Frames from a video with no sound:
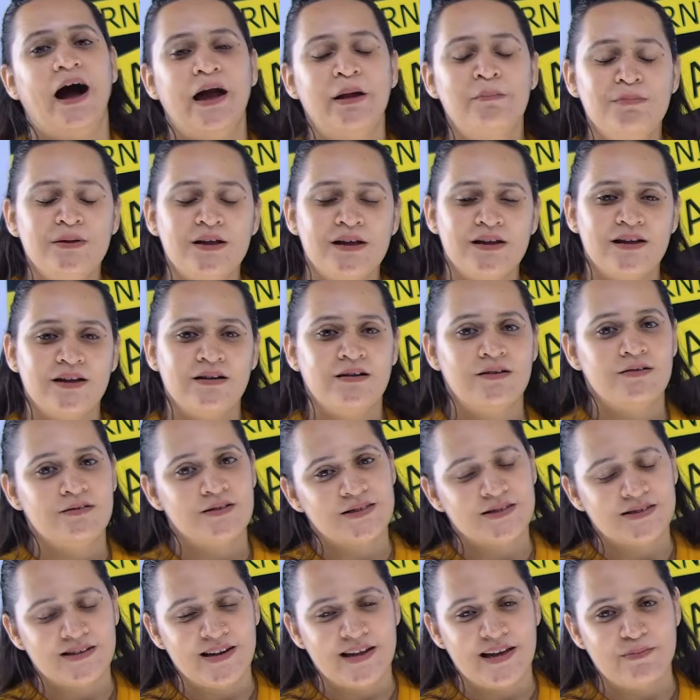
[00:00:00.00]
I am bringing a
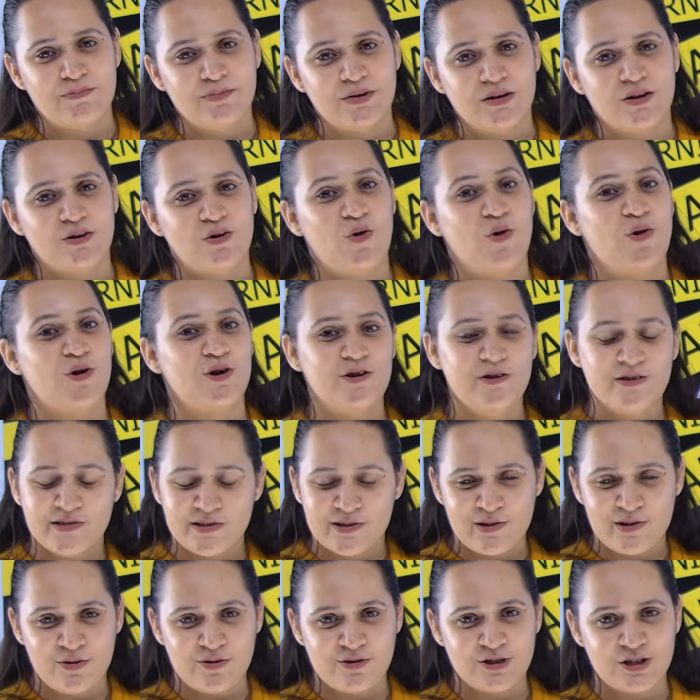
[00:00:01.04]
disclaimer or a
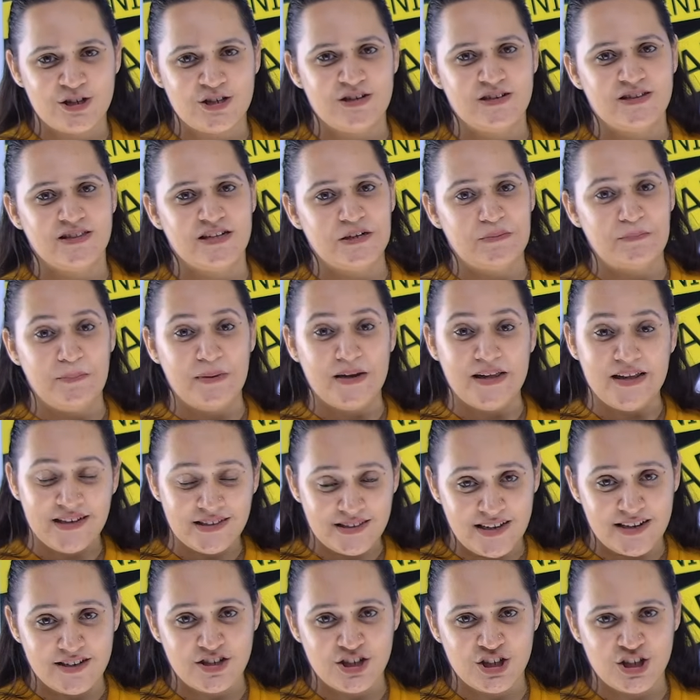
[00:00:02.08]
disclosure that
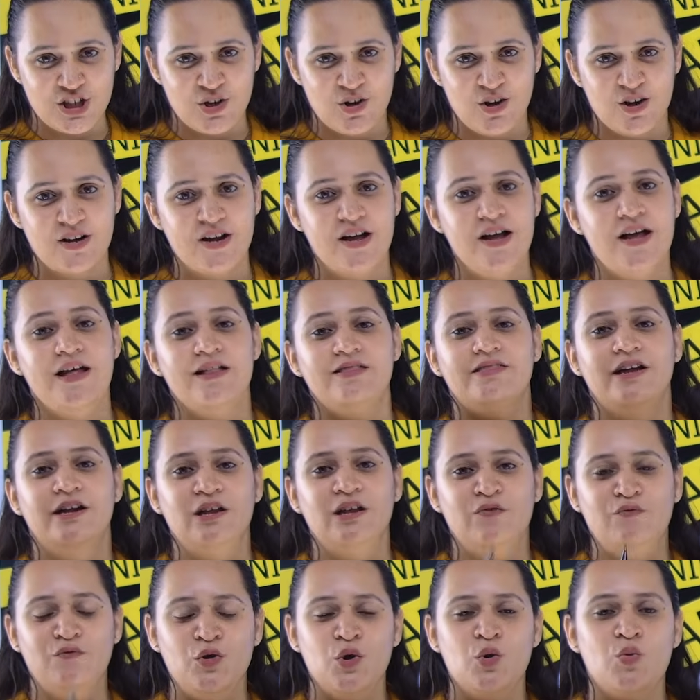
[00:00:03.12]
please ensure
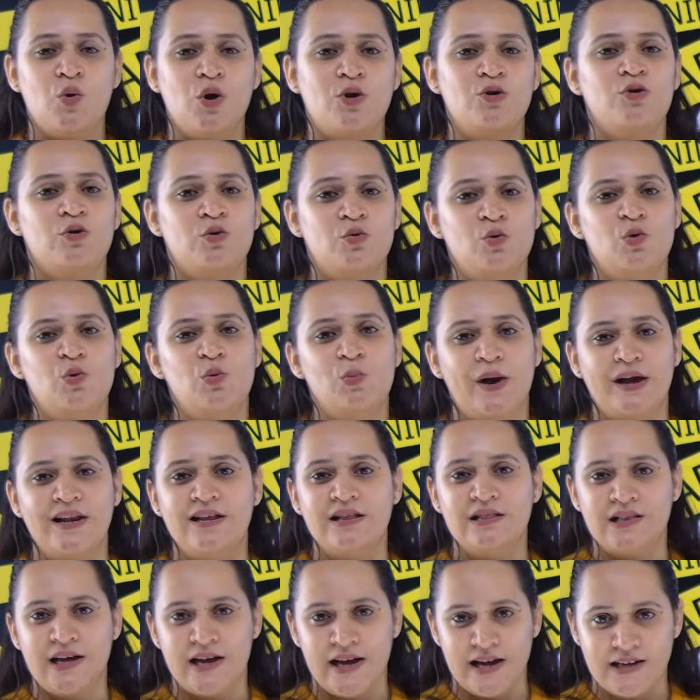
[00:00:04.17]
that if you want to do
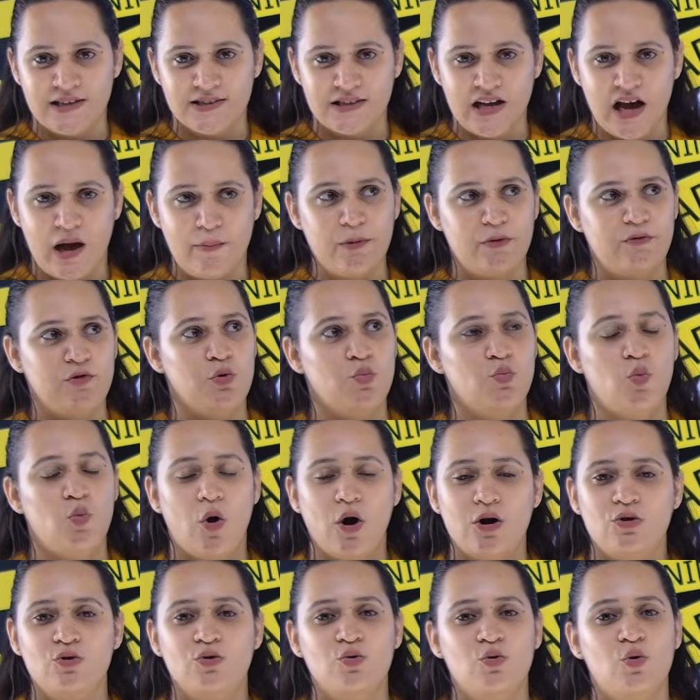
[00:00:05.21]
well in the exam, if you
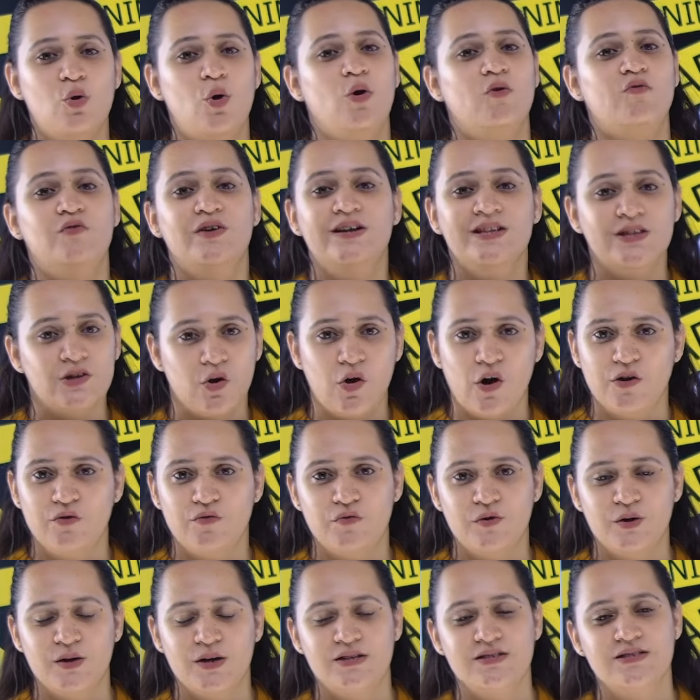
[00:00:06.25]
want to go with
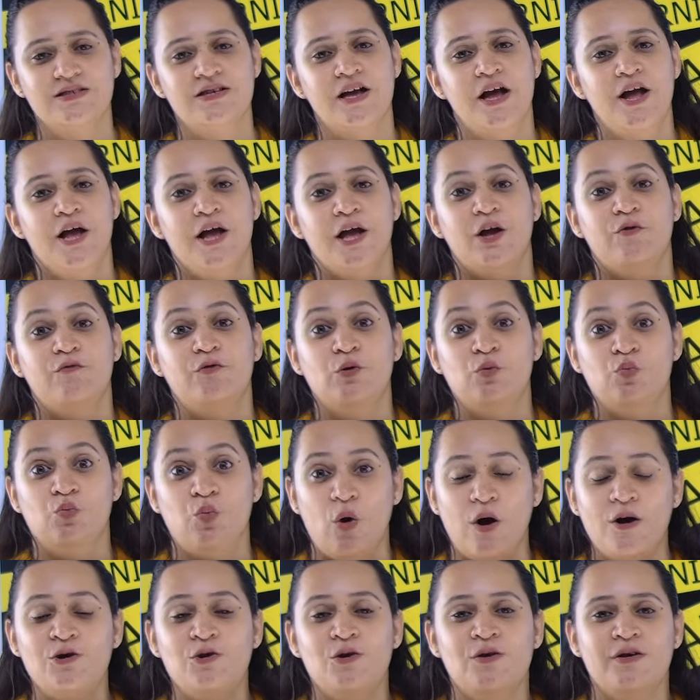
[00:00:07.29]
confidence, if you
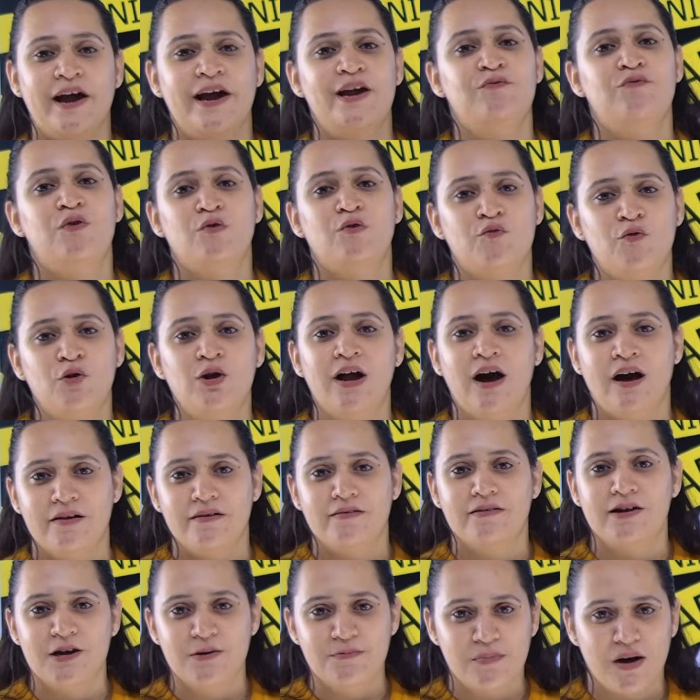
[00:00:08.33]
want to write for full
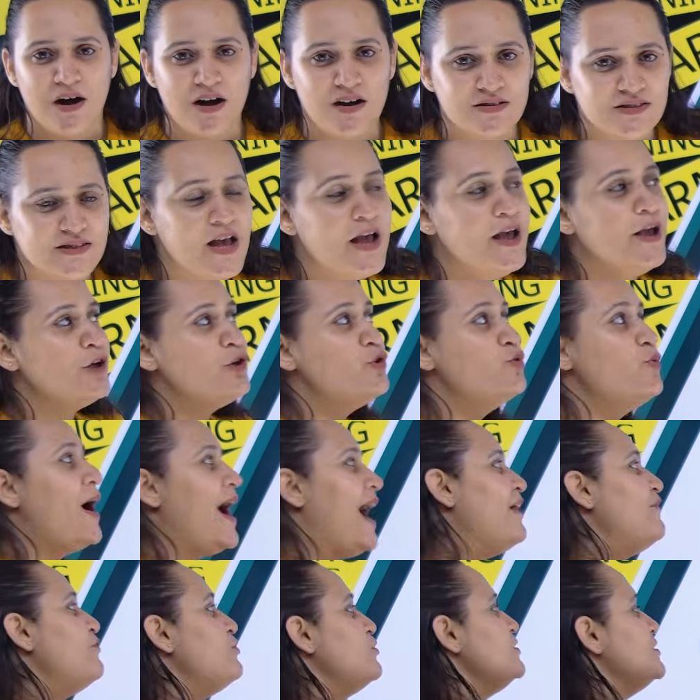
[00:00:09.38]
100 marks, you
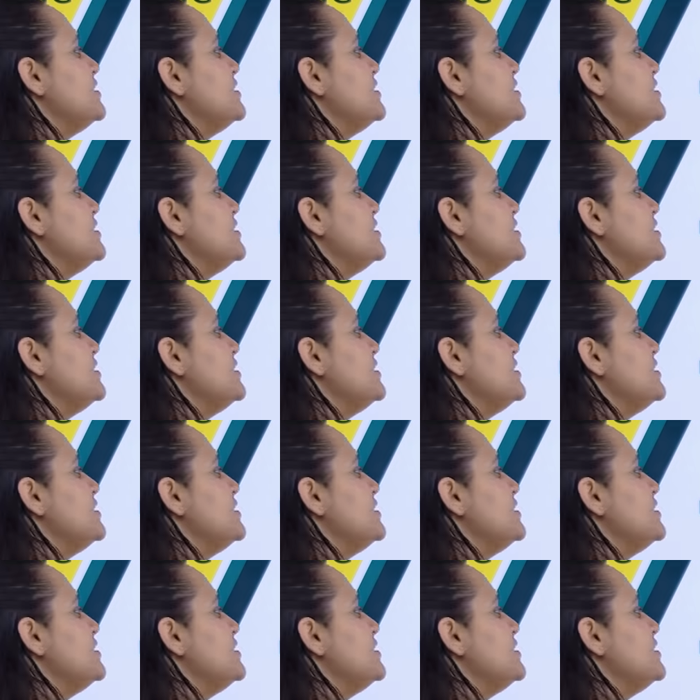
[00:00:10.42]
have